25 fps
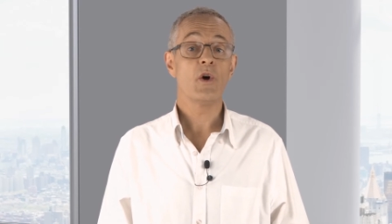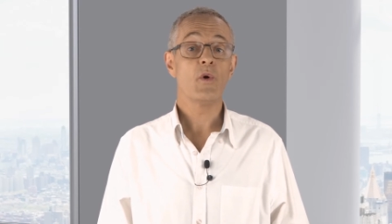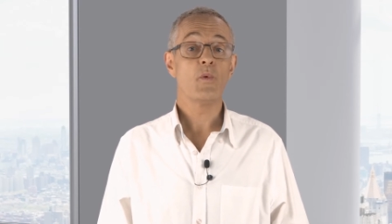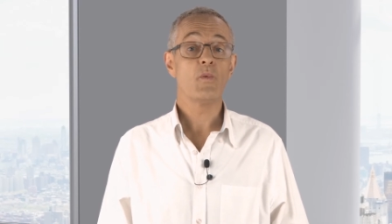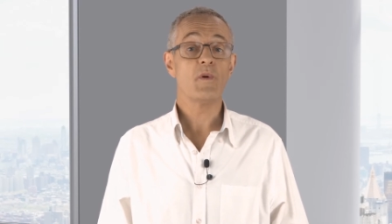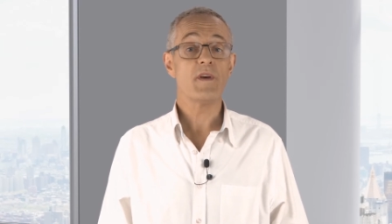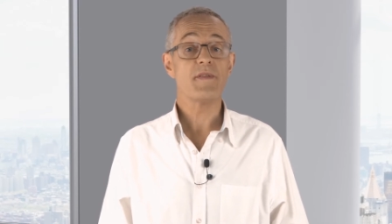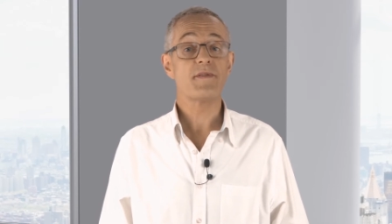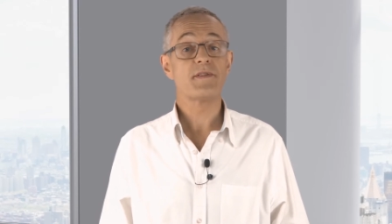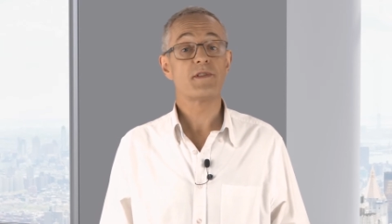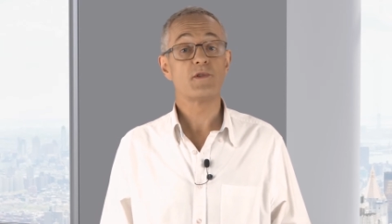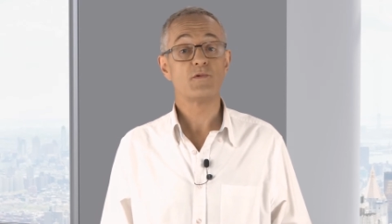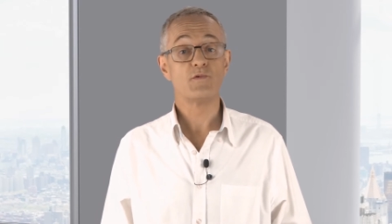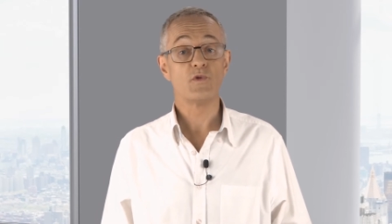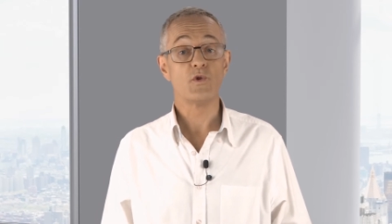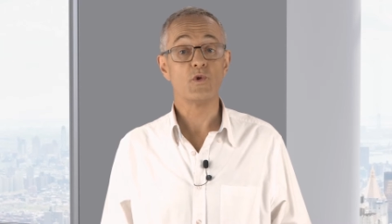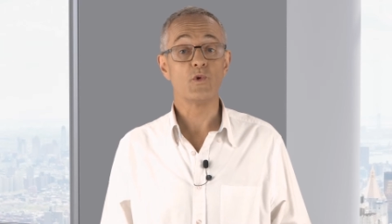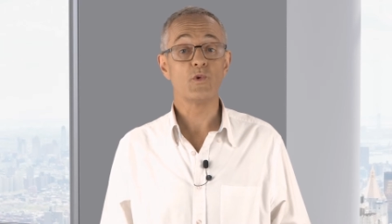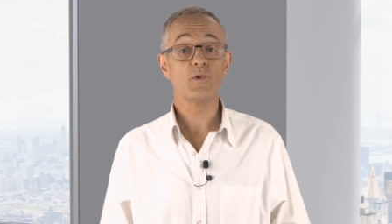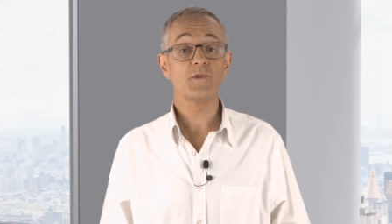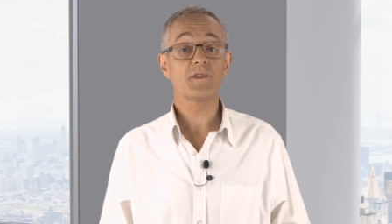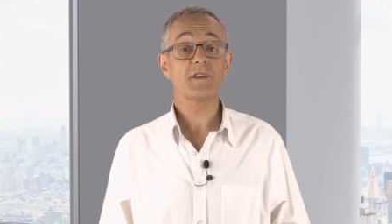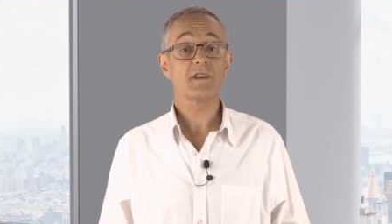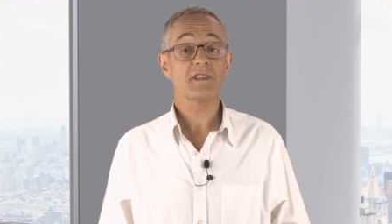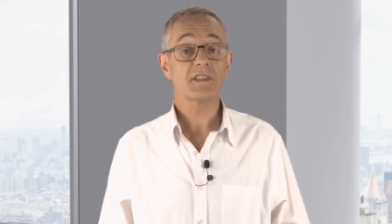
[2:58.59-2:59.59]
with the
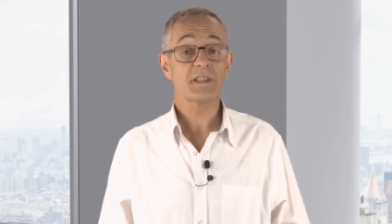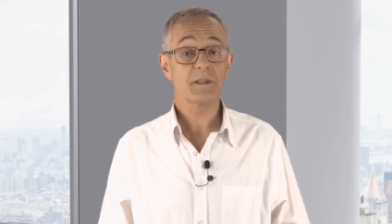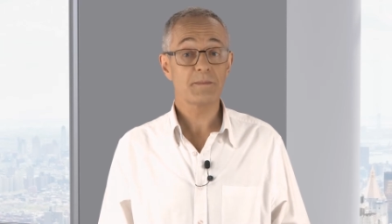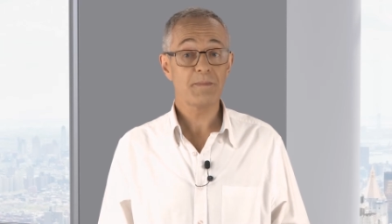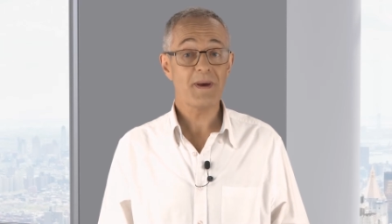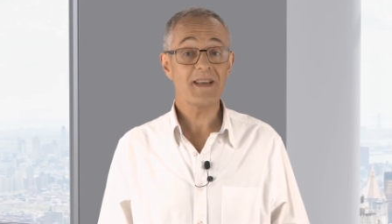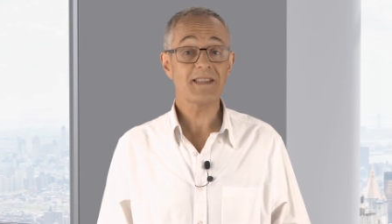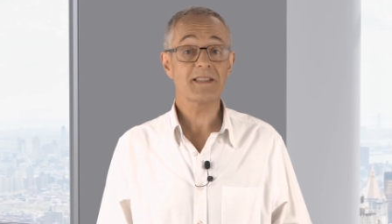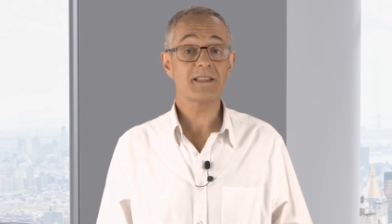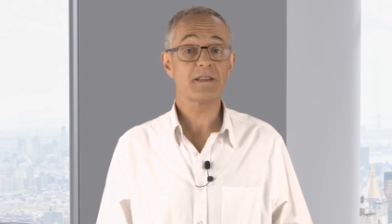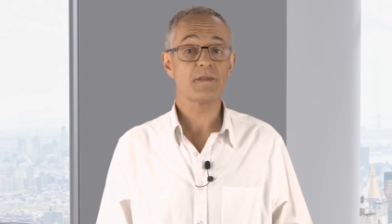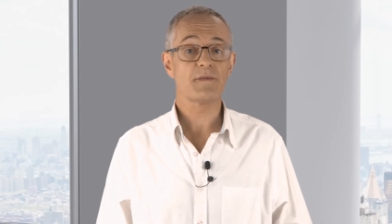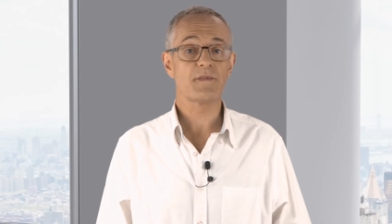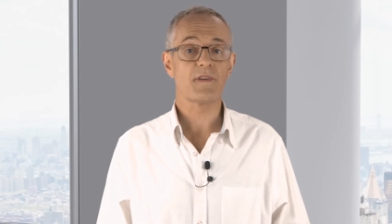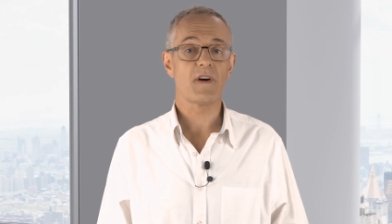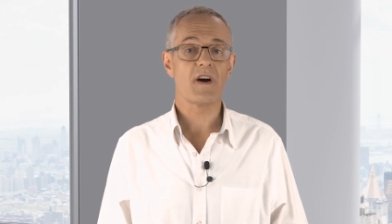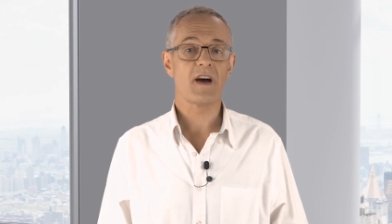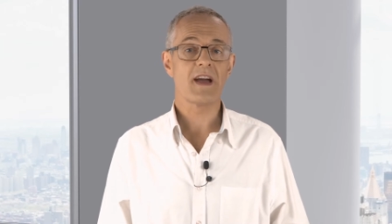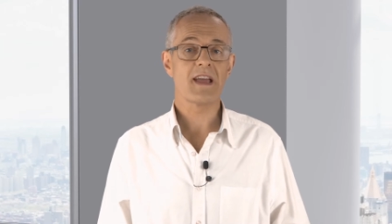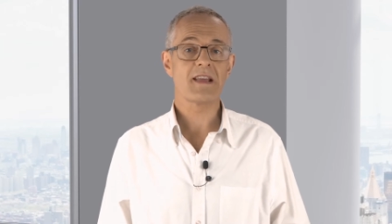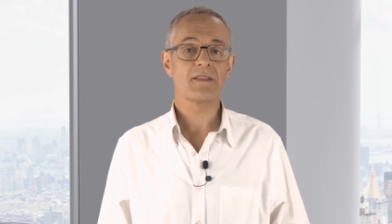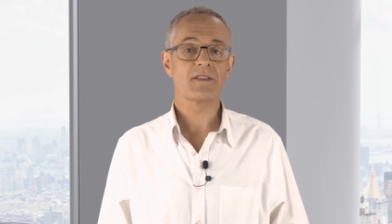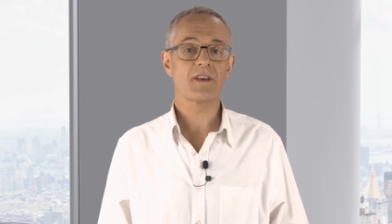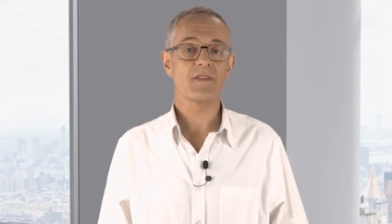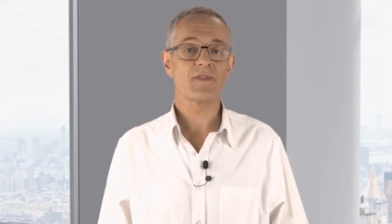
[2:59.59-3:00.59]
rules
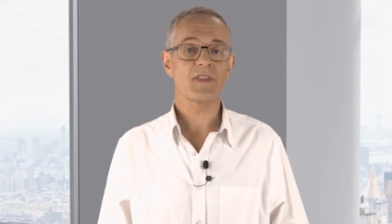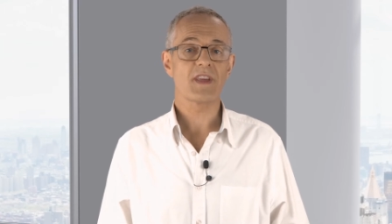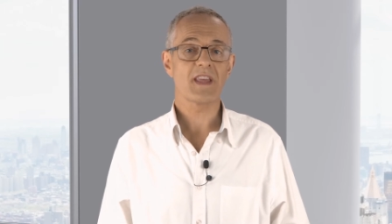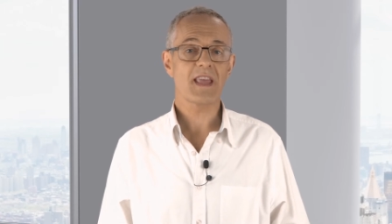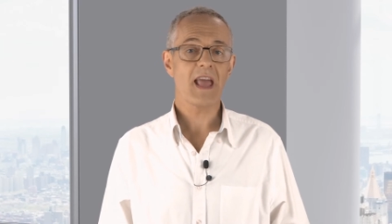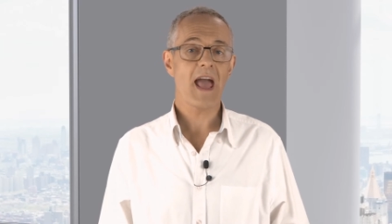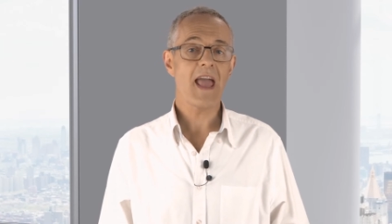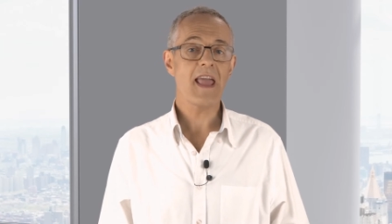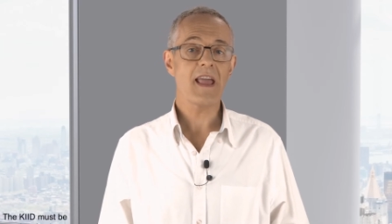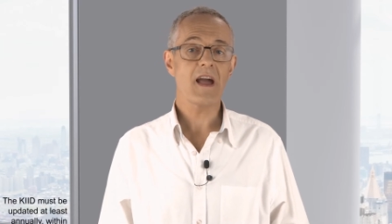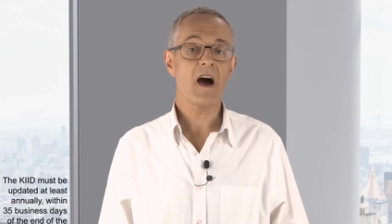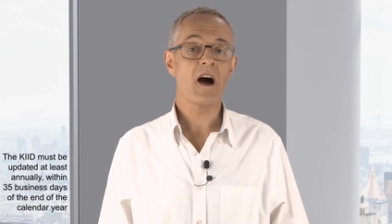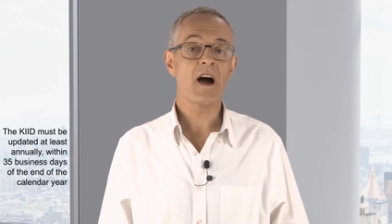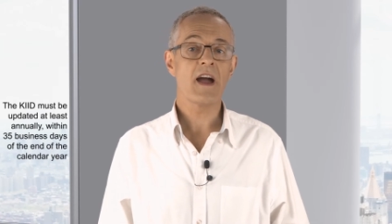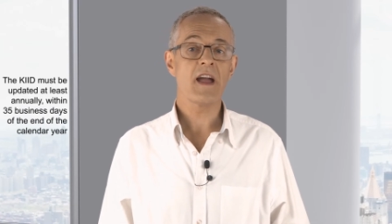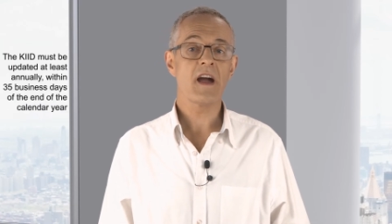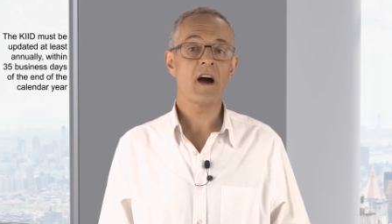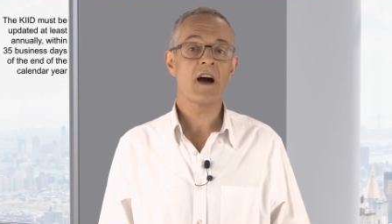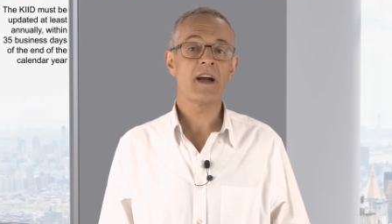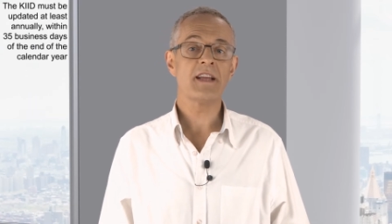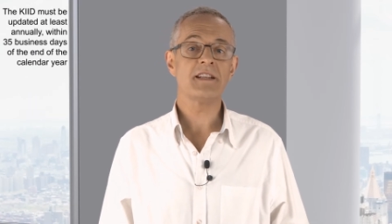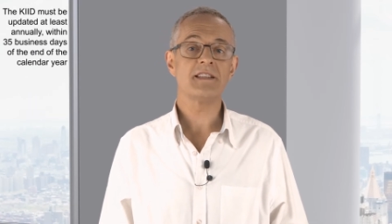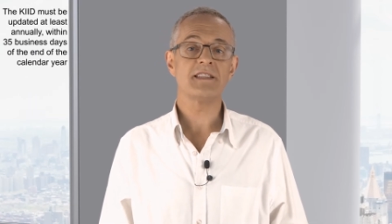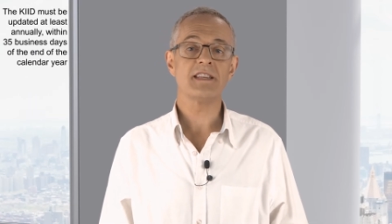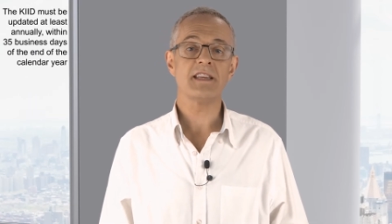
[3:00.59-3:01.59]
specifying that the
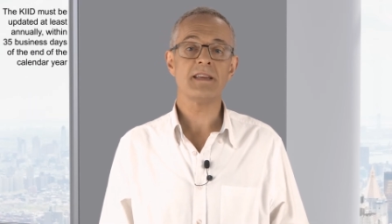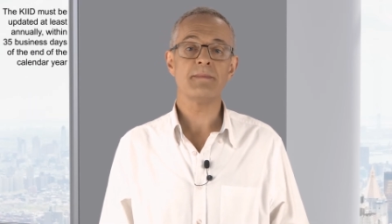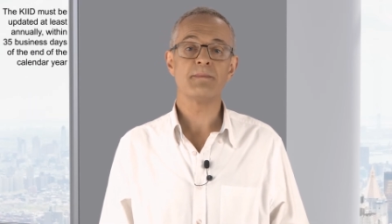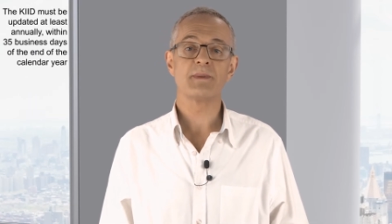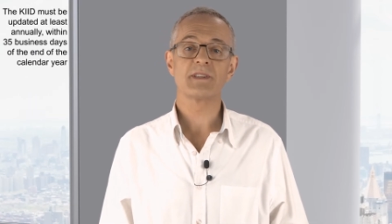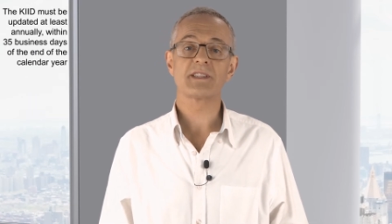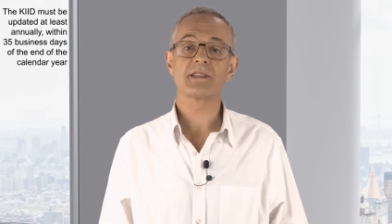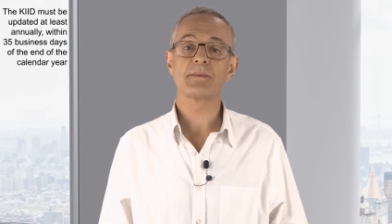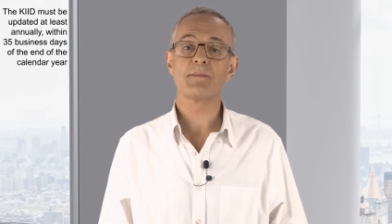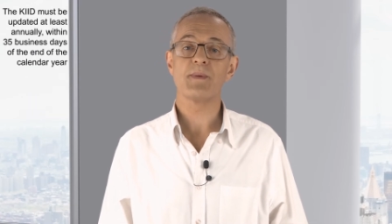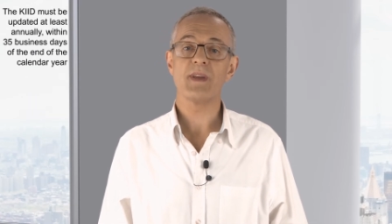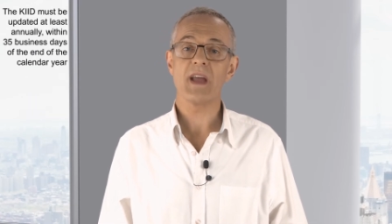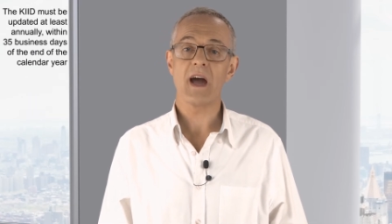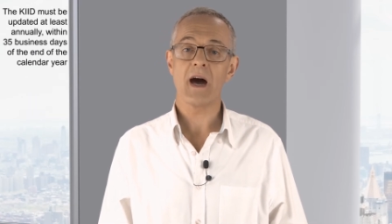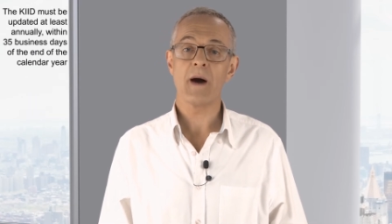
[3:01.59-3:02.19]
KIID must be